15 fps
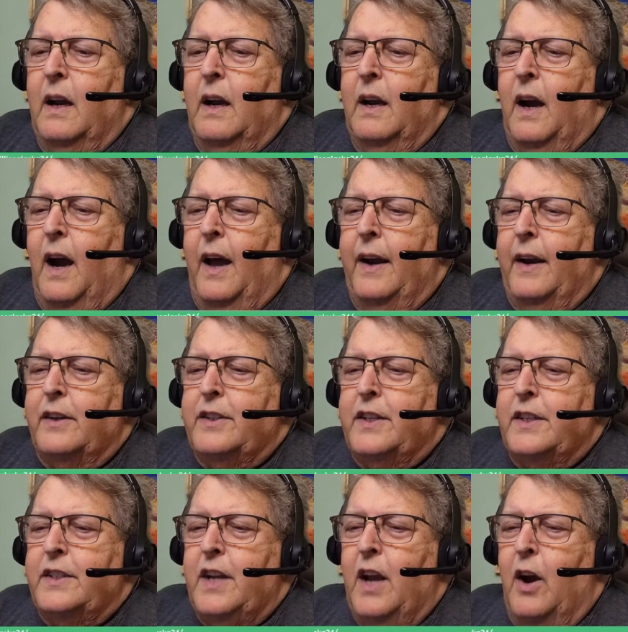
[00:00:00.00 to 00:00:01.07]
Hot Air
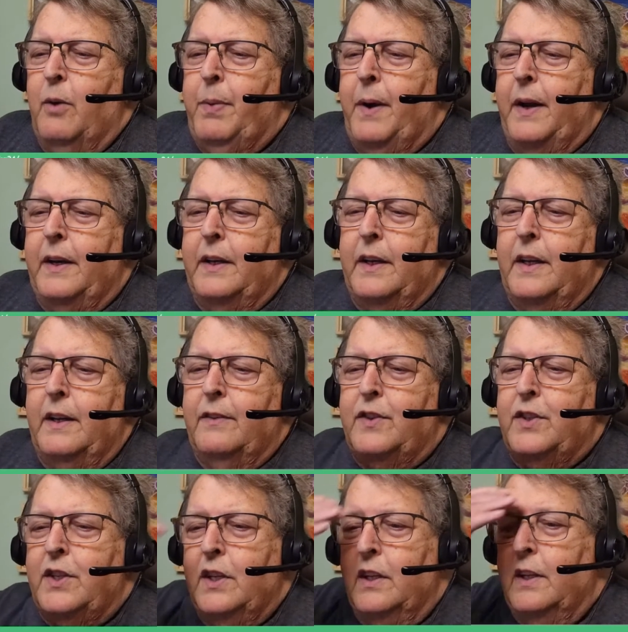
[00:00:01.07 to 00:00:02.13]
says, I hope I didn't give
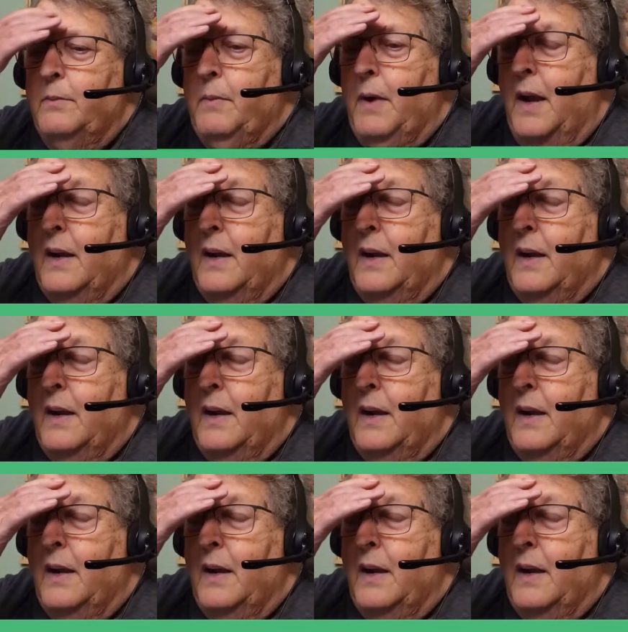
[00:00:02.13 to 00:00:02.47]
Chillie my